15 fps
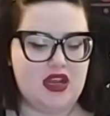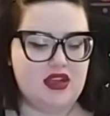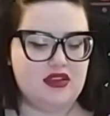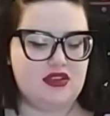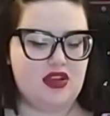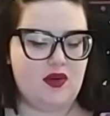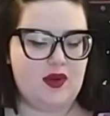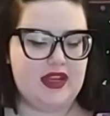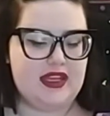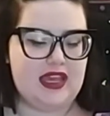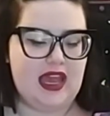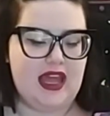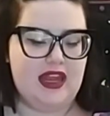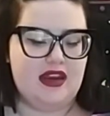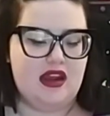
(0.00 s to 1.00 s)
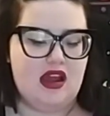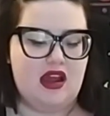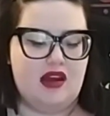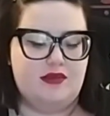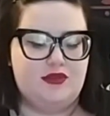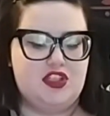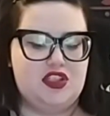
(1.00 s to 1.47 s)
So again,
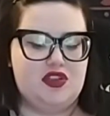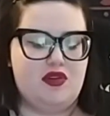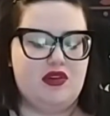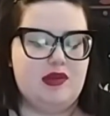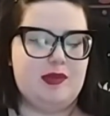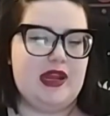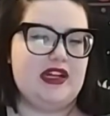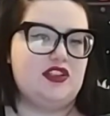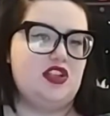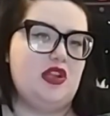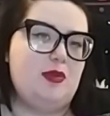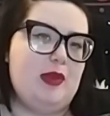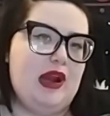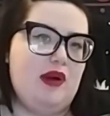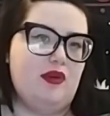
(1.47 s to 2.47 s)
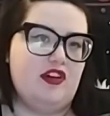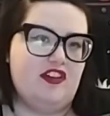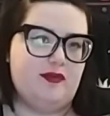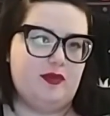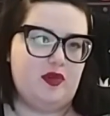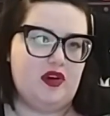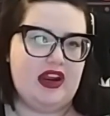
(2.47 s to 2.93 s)
just going back to the power
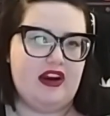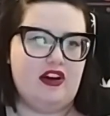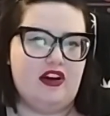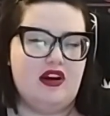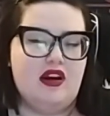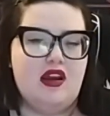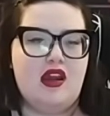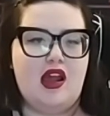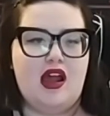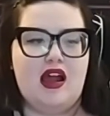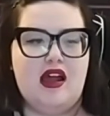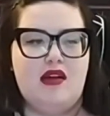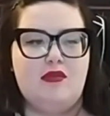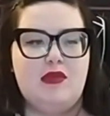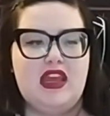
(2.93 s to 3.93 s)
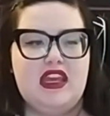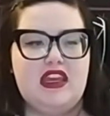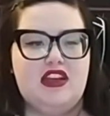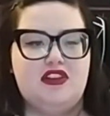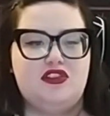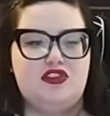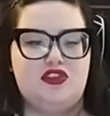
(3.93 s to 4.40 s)
of prayer,
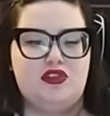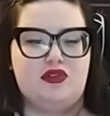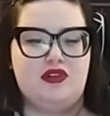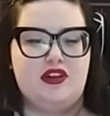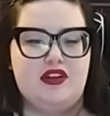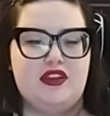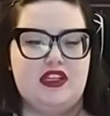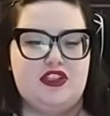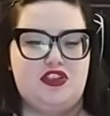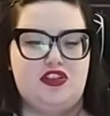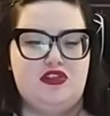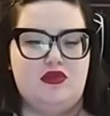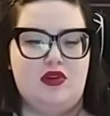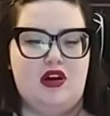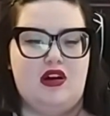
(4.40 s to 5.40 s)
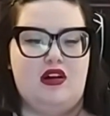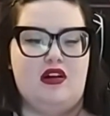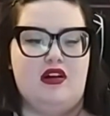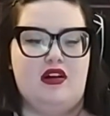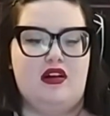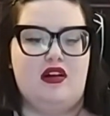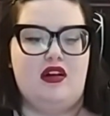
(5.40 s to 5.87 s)
making sure that you
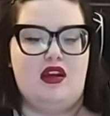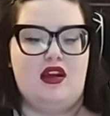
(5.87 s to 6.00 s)
are